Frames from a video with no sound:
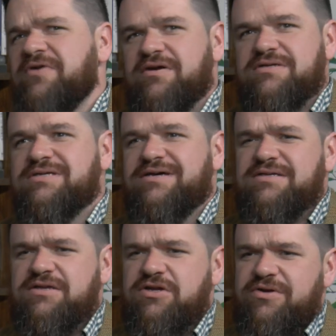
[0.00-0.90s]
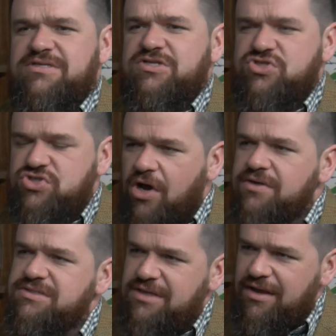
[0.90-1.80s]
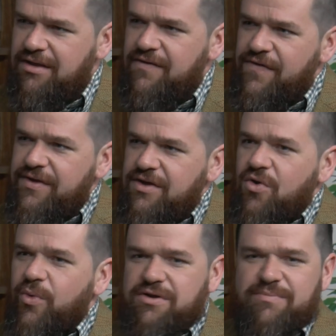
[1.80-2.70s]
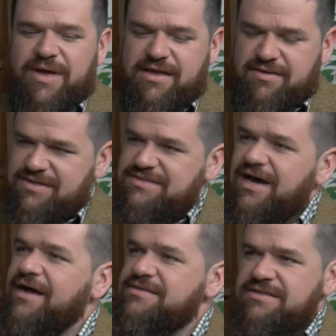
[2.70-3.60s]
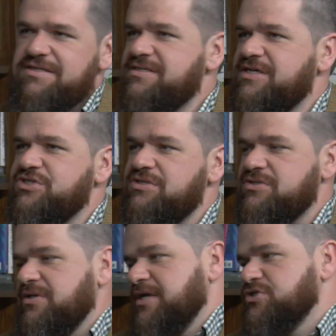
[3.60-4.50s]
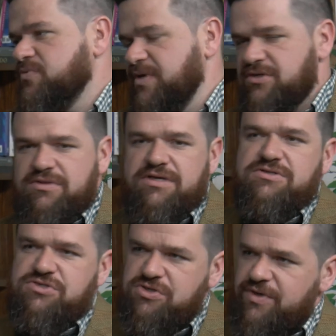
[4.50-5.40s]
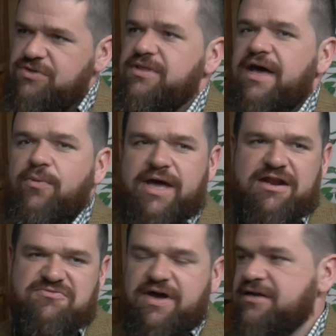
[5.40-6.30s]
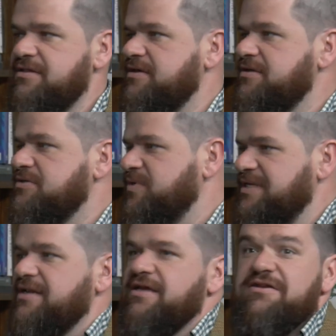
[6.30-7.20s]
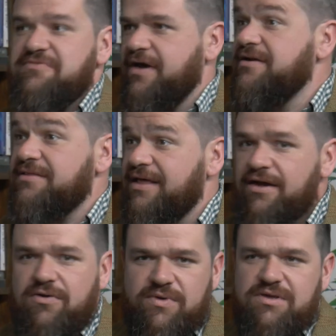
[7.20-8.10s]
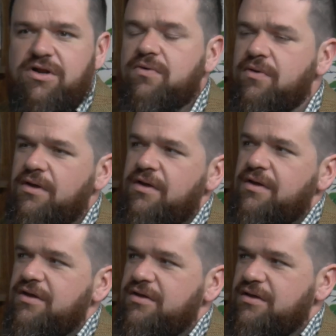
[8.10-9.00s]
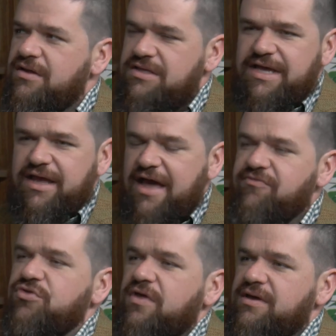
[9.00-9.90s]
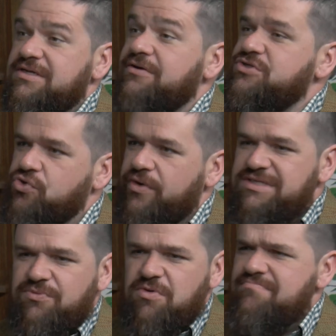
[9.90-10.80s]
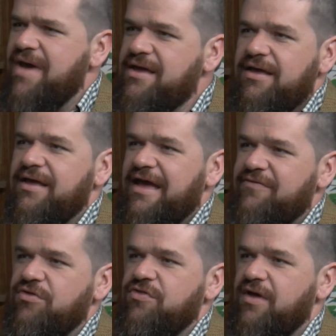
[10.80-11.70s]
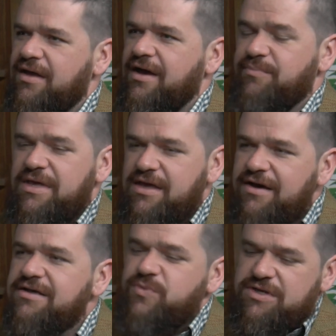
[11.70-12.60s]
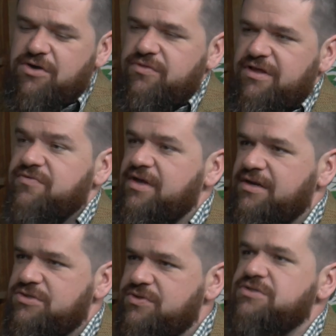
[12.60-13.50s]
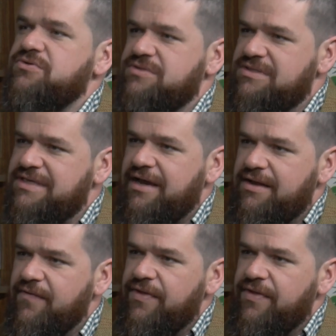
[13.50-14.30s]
wife and I are discussing you know it's exhausting when you're making these constant decisions on like should we do this or should we do that we got invited to this or we didn't get invited to that or what you know it's like everything is our choice and we're making everything because we don't live in a traditional society.